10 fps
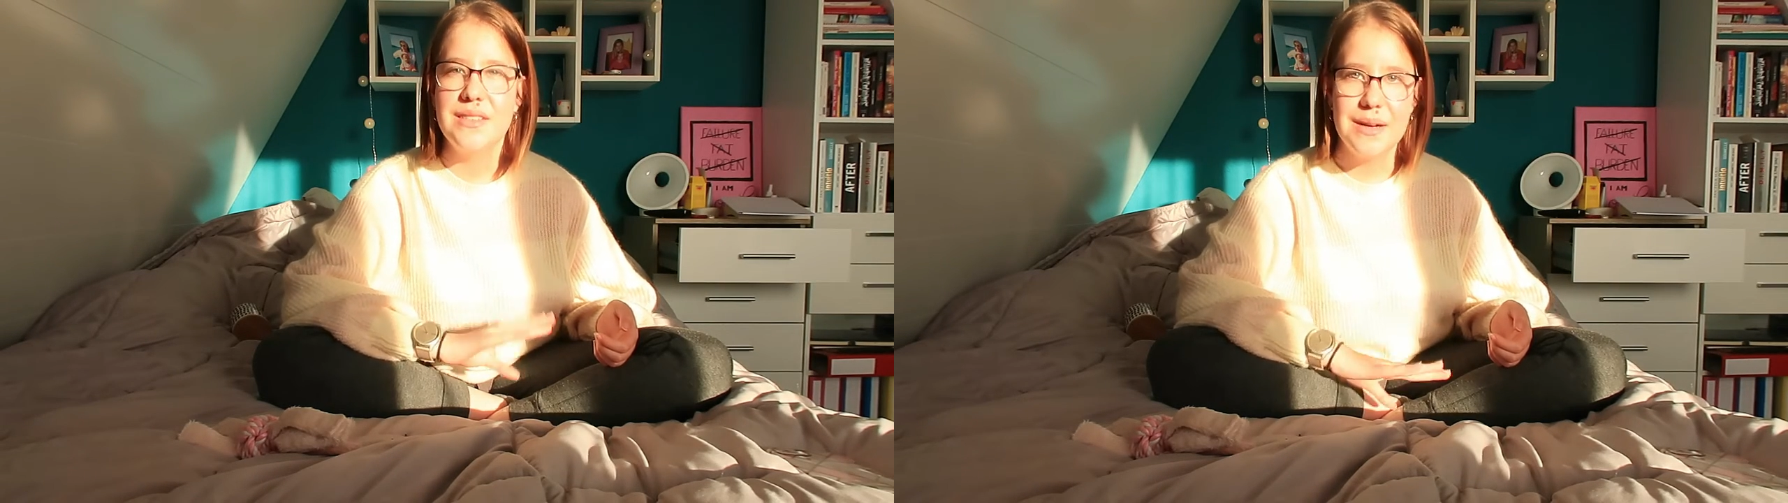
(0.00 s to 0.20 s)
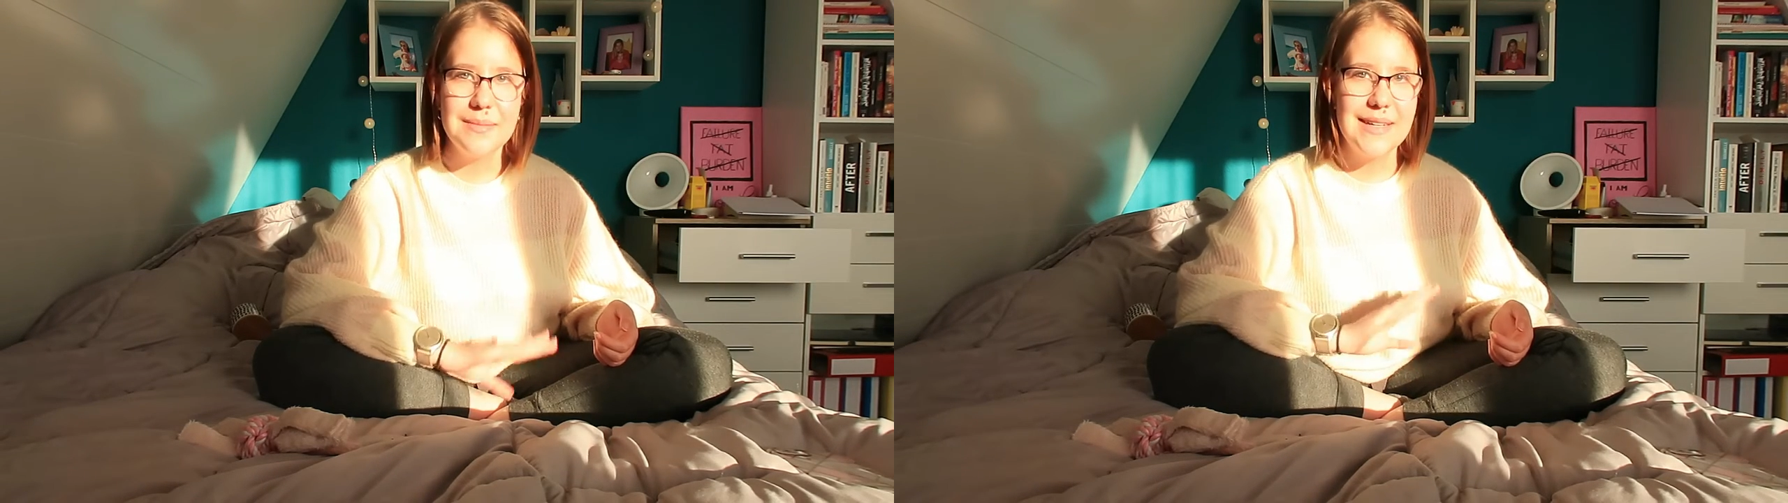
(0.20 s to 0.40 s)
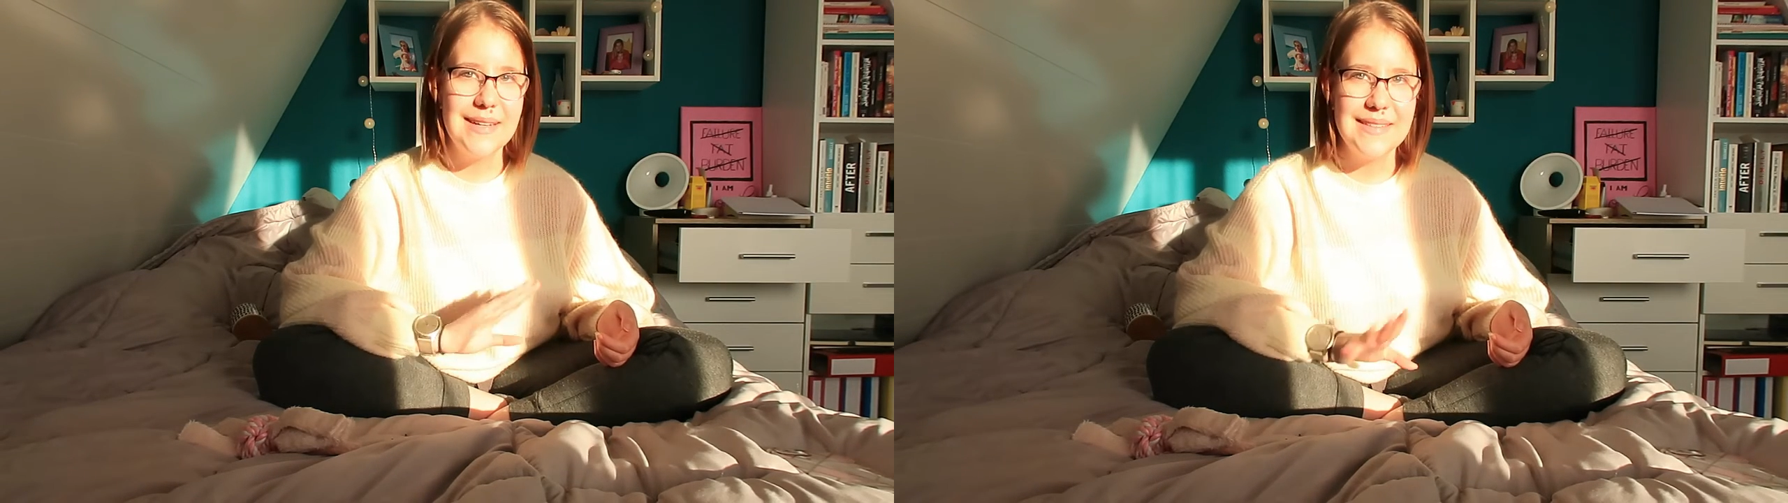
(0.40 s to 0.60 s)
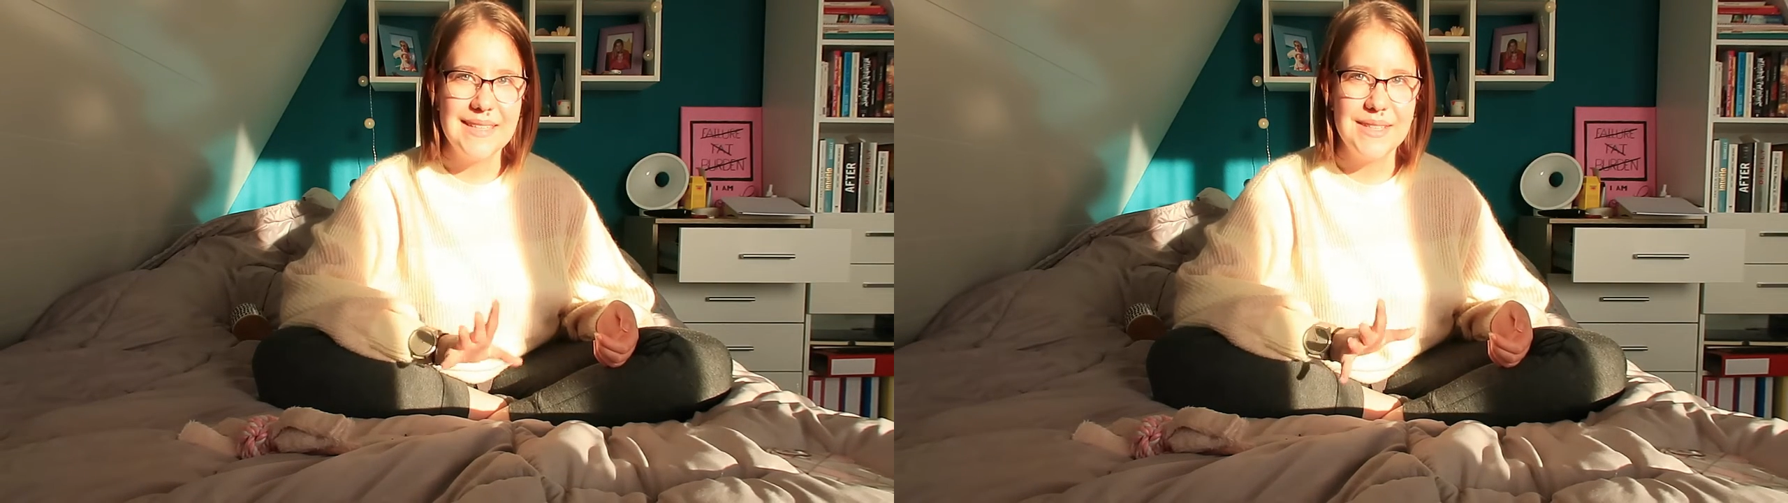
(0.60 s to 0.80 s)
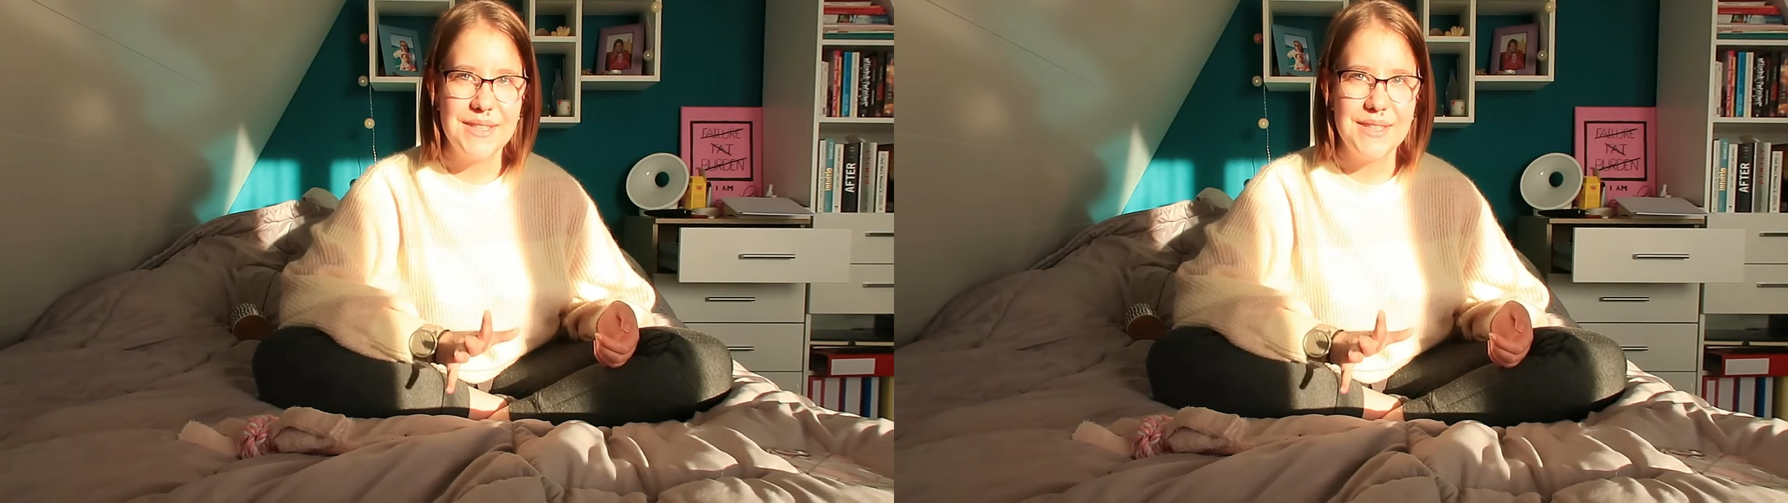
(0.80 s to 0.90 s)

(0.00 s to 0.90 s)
so I'm gonna let